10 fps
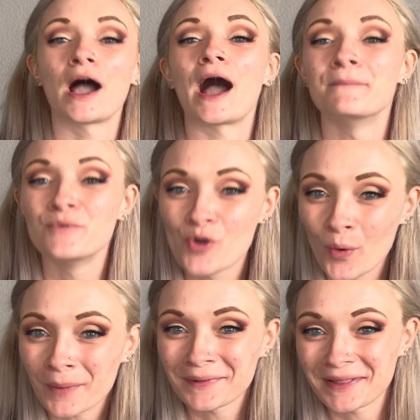I'm
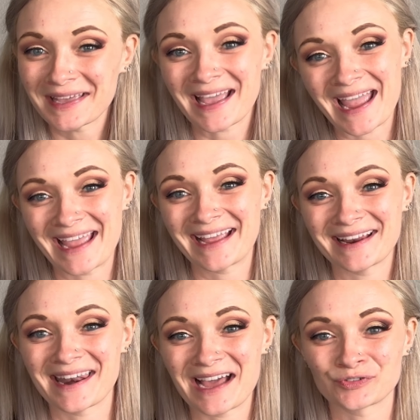normally a
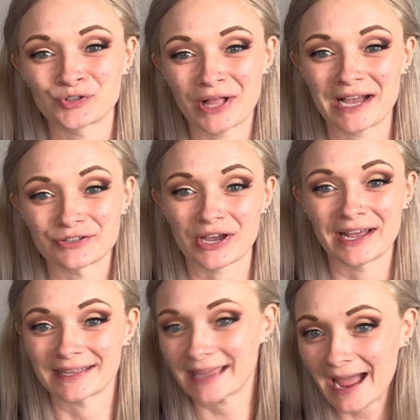natural lash kind
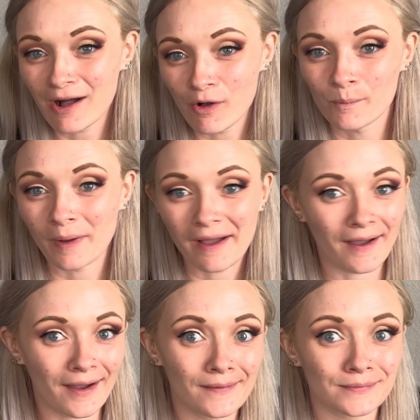of gal, but
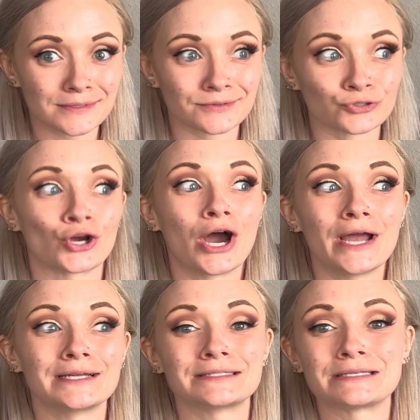I was
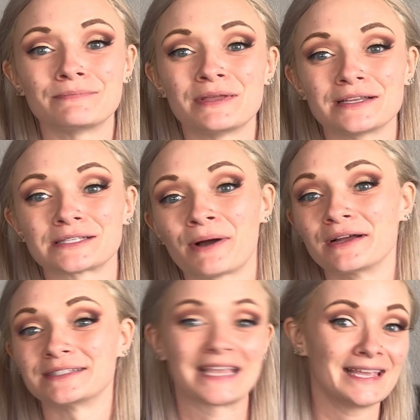trying to be
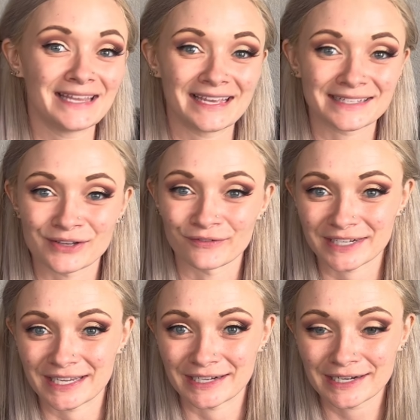spontaneous over
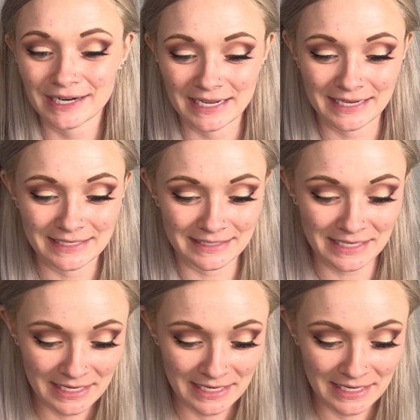here, and